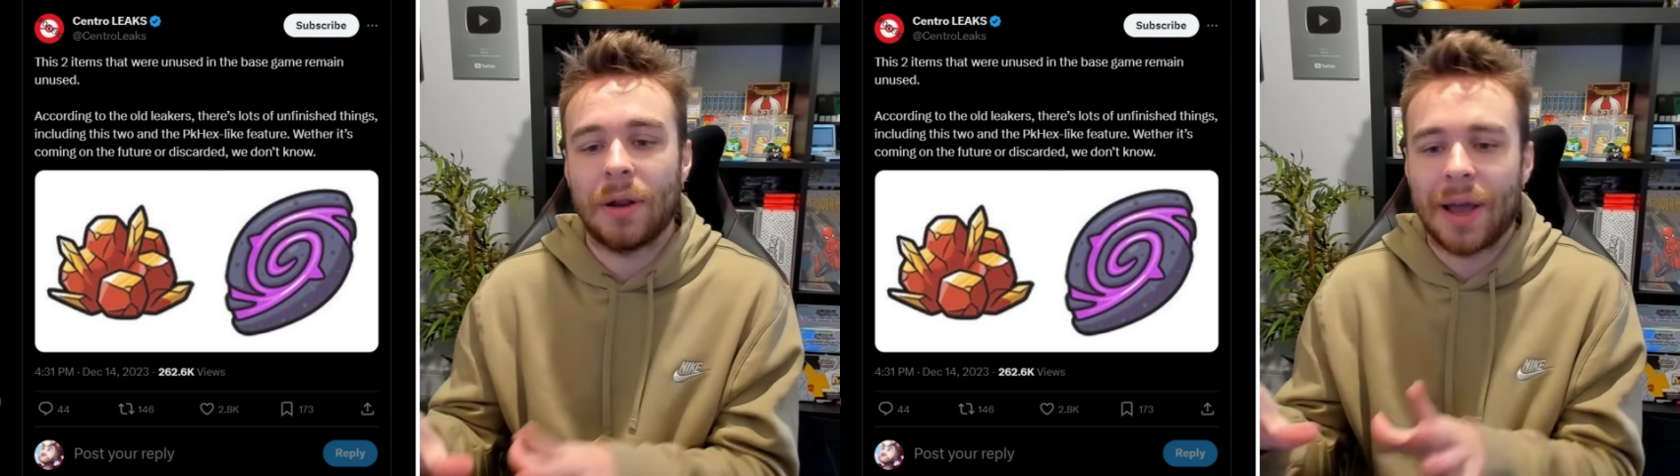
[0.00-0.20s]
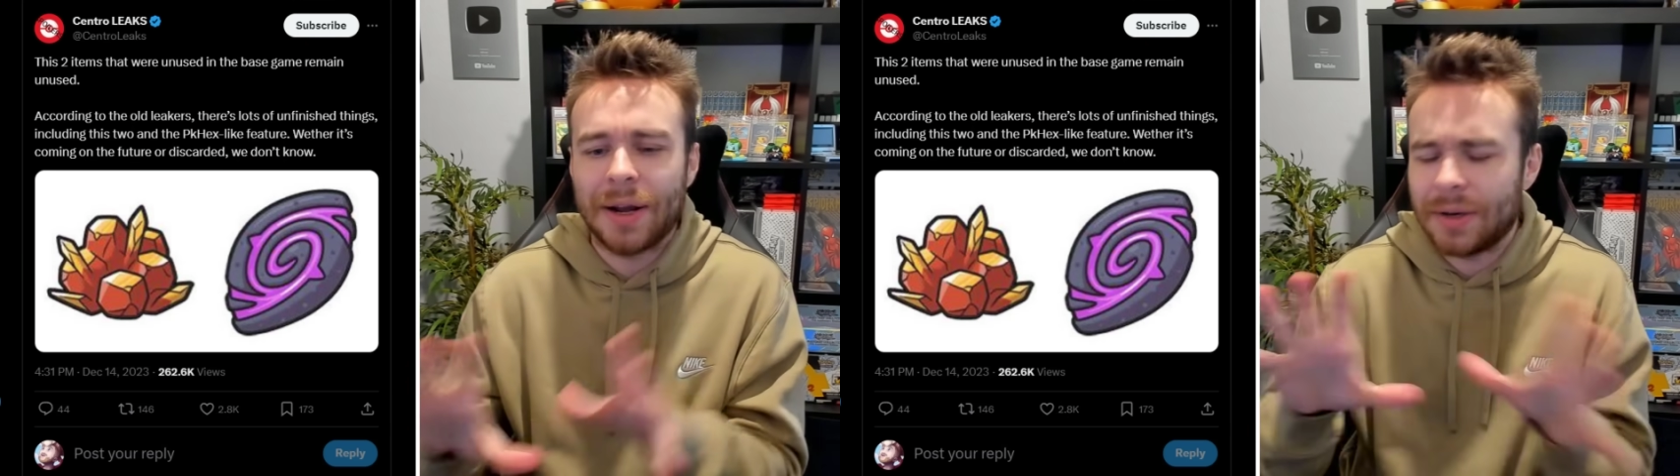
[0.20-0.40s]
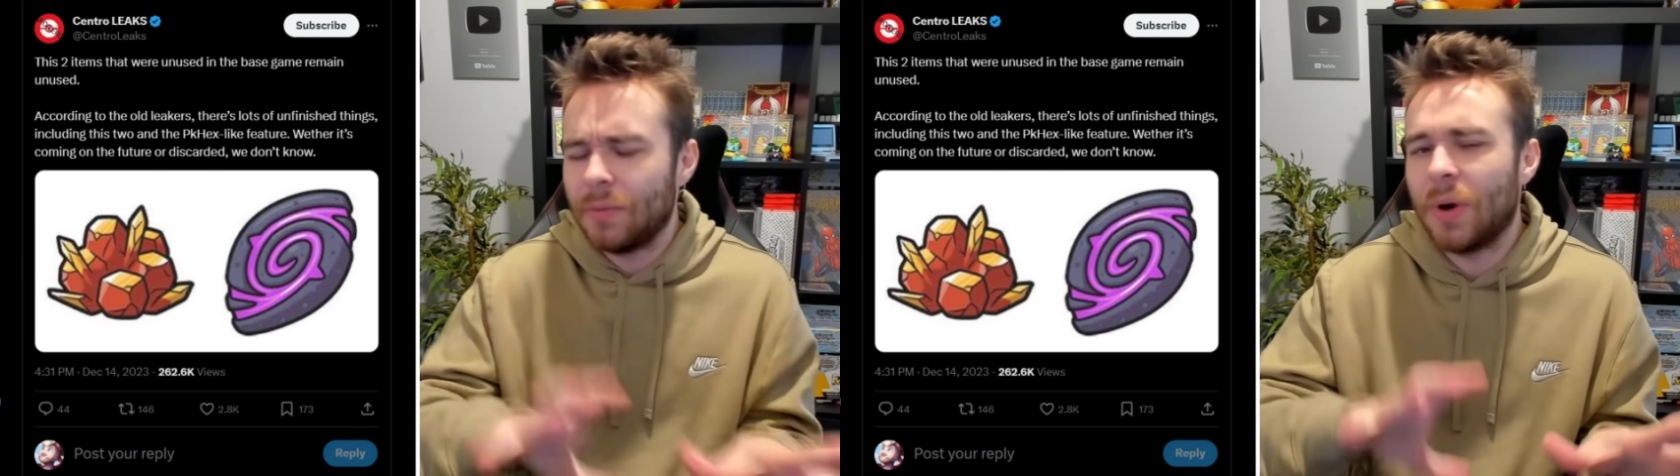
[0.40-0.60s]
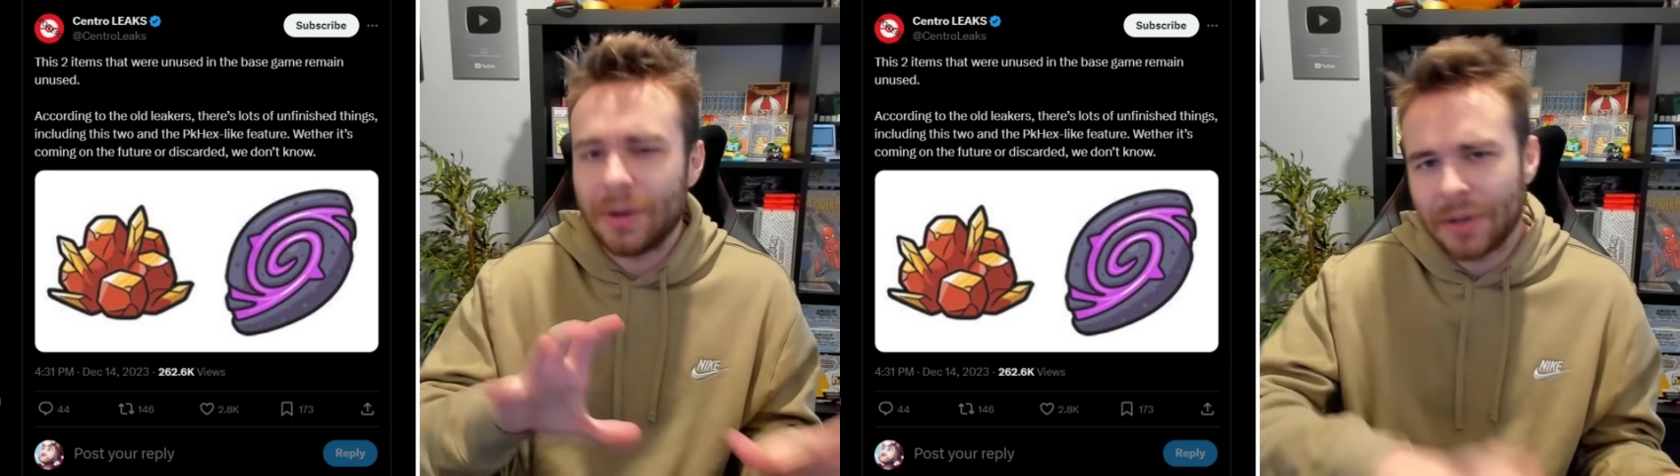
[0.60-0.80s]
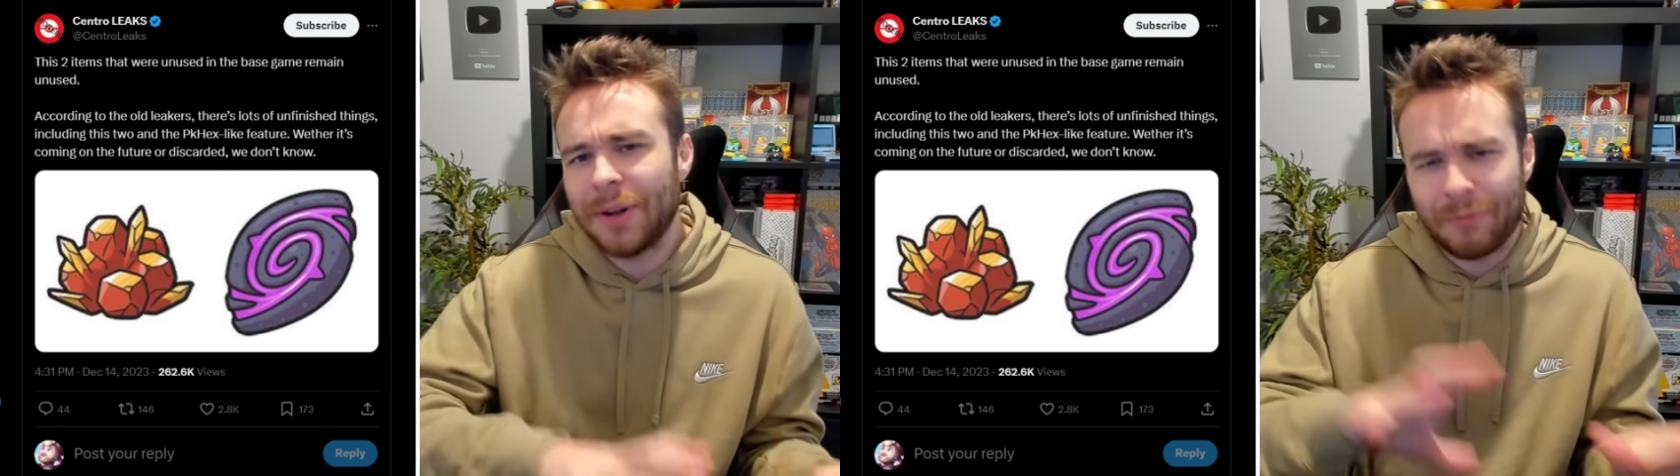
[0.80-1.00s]
like
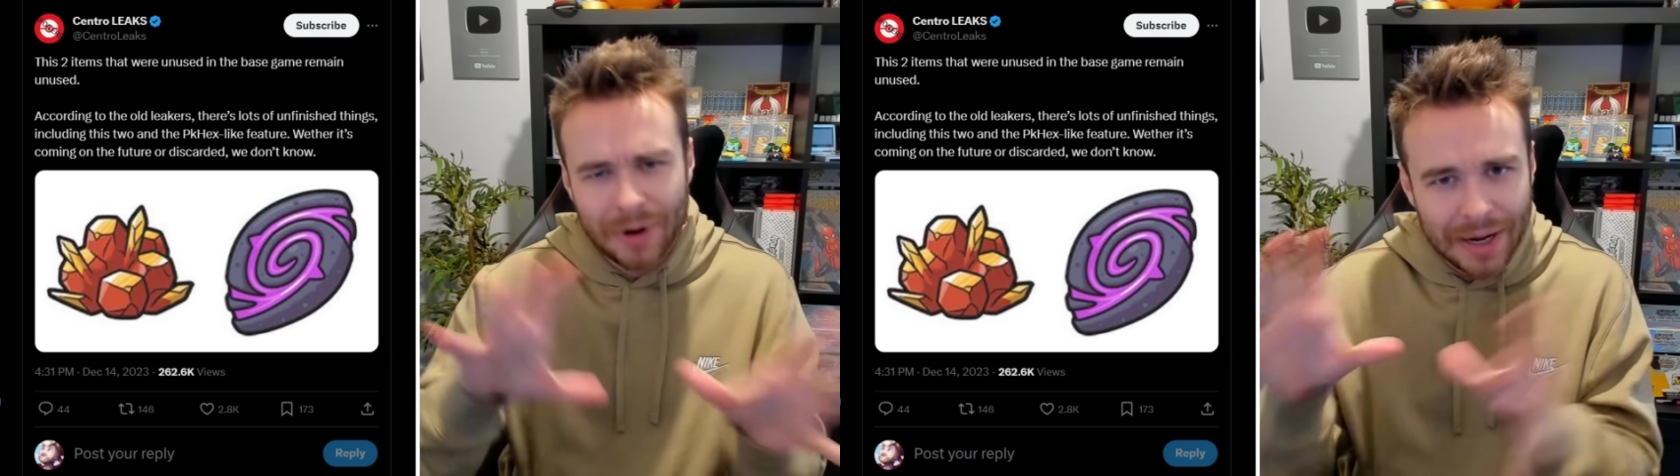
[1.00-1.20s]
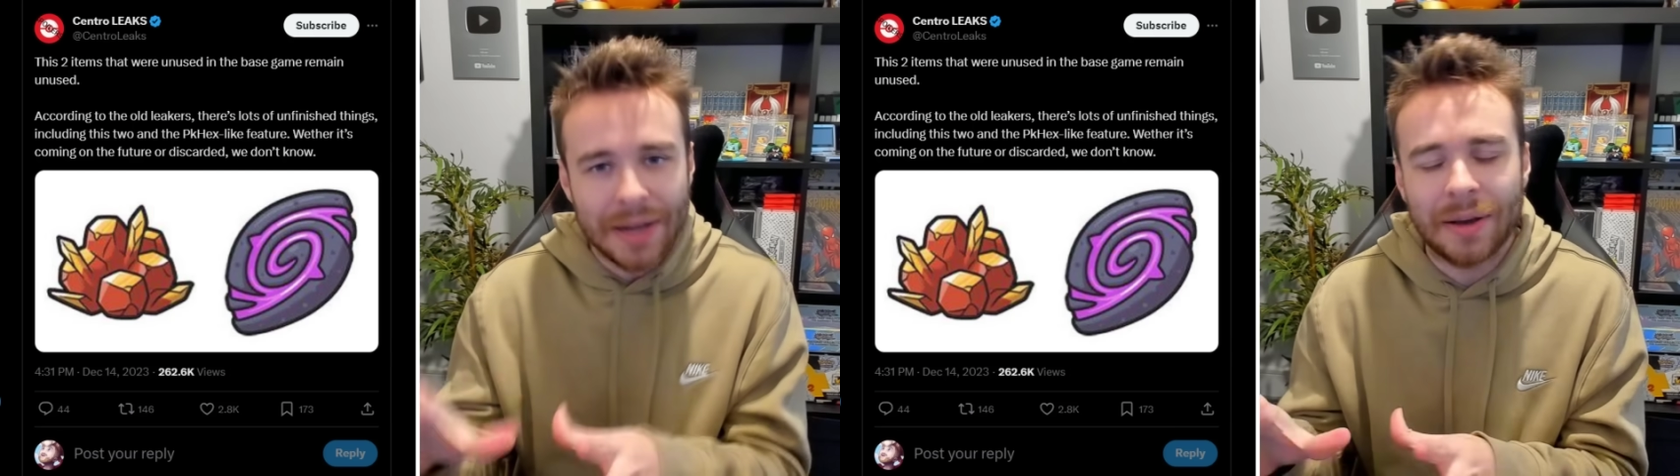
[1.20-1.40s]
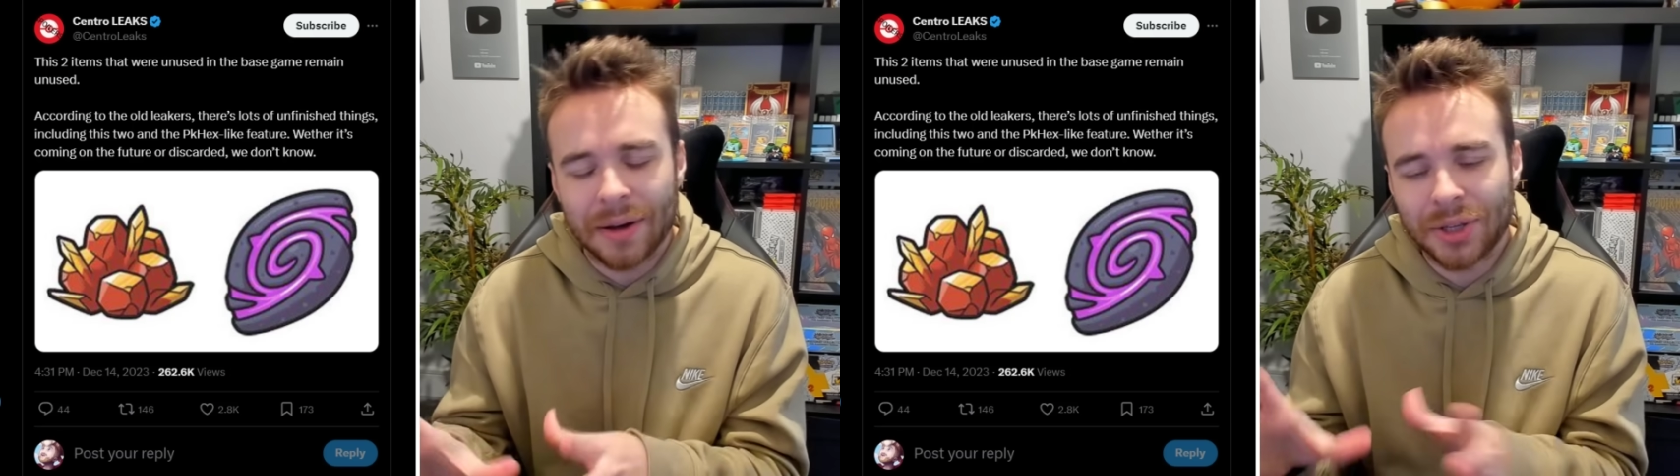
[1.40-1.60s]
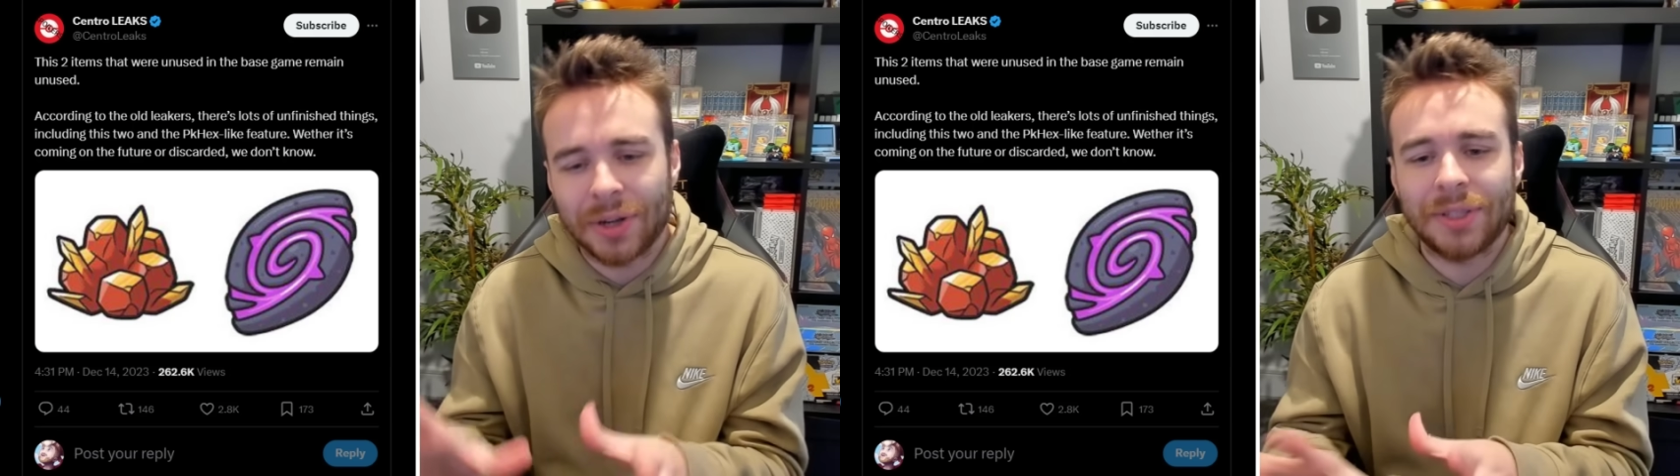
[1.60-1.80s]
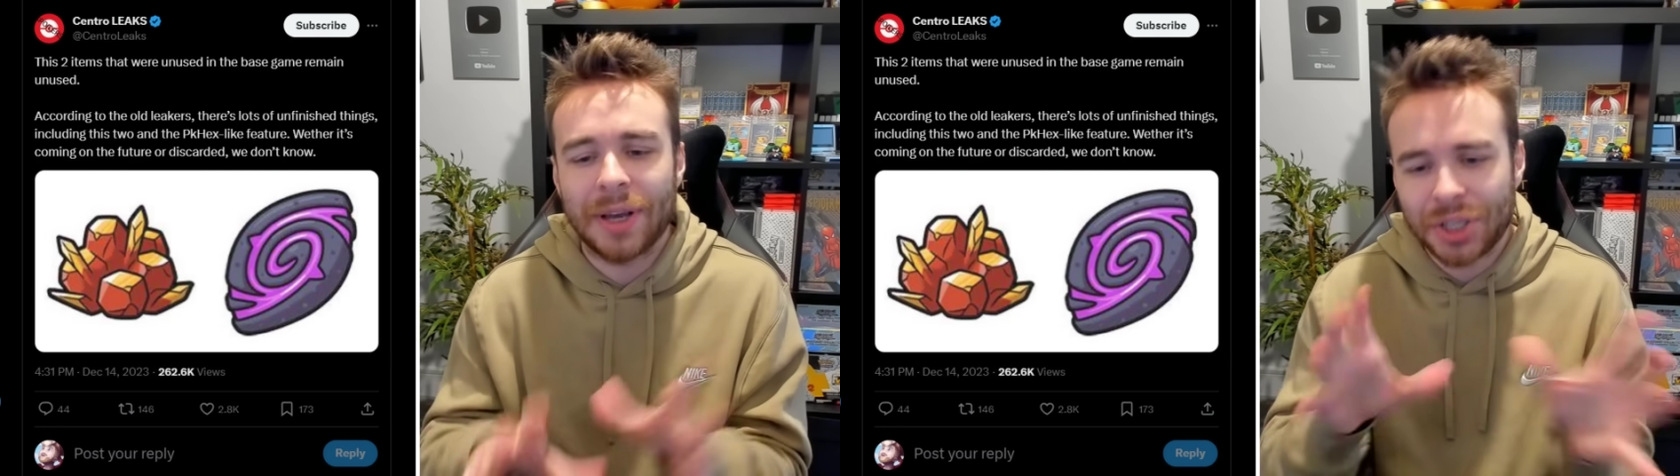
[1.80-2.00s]
a different leaker, should I say,